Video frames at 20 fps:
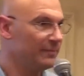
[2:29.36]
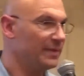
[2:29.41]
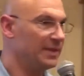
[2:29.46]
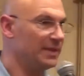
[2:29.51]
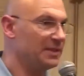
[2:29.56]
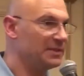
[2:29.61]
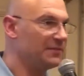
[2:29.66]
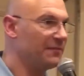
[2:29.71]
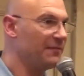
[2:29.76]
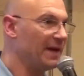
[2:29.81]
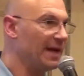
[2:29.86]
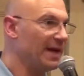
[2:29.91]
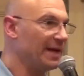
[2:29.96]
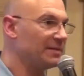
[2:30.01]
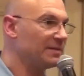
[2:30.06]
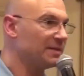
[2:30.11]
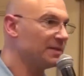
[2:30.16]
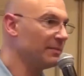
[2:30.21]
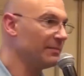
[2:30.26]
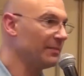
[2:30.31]
is
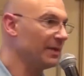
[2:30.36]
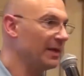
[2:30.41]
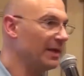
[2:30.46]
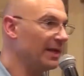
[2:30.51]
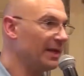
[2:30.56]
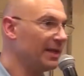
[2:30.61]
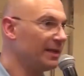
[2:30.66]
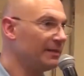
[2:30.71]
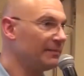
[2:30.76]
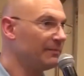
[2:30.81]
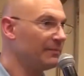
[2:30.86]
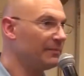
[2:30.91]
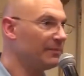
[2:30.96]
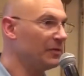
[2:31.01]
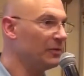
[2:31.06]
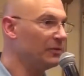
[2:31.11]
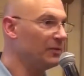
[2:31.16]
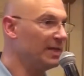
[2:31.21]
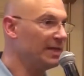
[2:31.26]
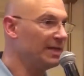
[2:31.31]
find somebody
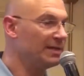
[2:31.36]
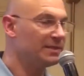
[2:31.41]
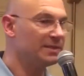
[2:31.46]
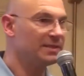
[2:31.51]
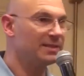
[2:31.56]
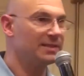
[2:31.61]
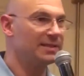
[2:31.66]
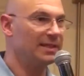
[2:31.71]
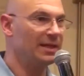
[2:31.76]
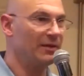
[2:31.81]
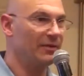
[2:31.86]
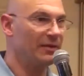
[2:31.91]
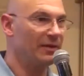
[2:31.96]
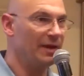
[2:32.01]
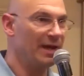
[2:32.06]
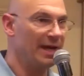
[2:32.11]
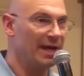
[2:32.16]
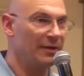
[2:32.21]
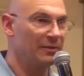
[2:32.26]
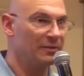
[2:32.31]
who needs to sell
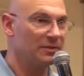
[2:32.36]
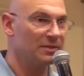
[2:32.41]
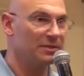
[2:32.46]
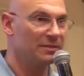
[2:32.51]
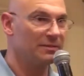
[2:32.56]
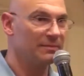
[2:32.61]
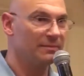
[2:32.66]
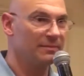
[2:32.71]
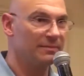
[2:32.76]
their house,